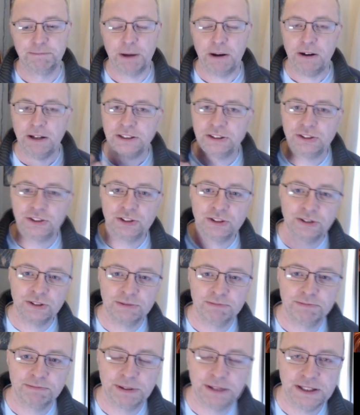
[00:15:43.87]
But I
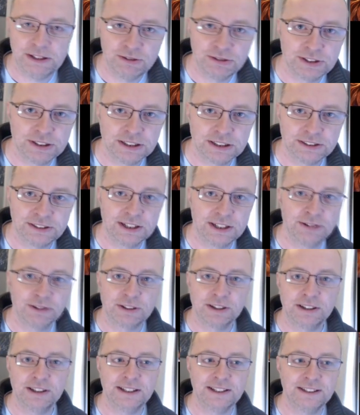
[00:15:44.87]
shouldn't be using a
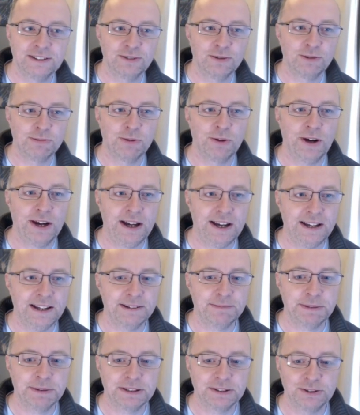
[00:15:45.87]
joker in a normal
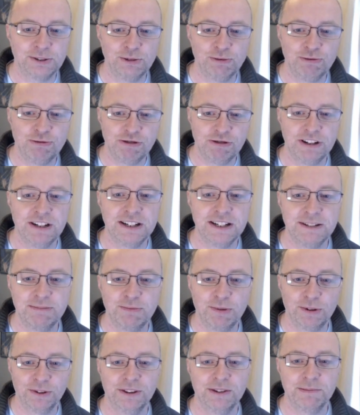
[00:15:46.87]
hand because you really
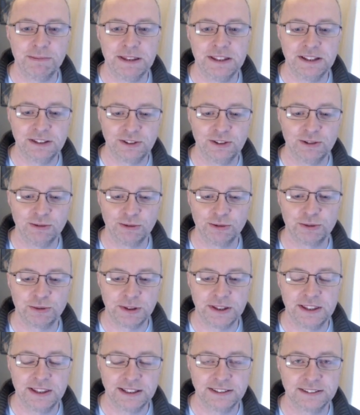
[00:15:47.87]
want them in the duels
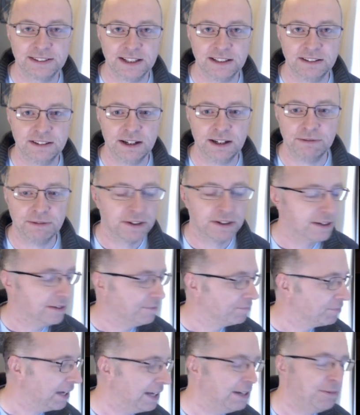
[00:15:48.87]
when things get tough.
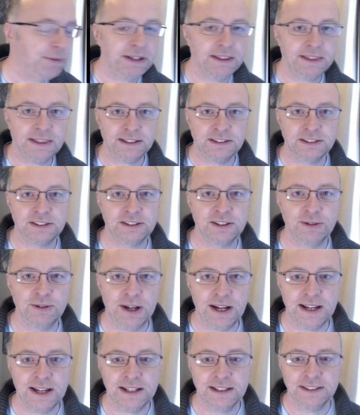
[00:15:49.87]
Anyway, that's 2
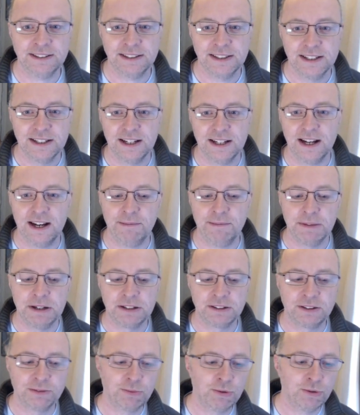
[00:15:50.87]
hands.
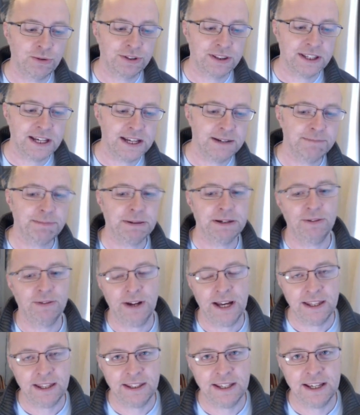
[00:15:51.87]
Towards the end, but not
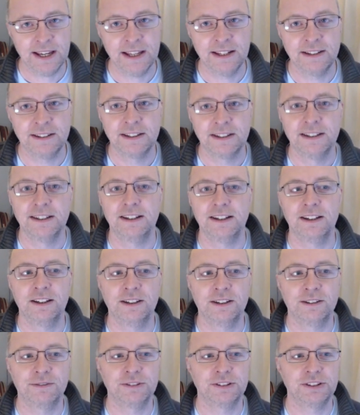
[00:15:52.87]
at the end,
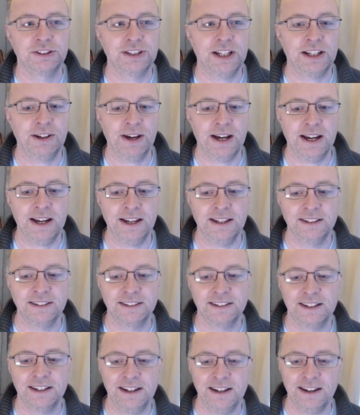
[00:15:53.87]
of Shadowhand.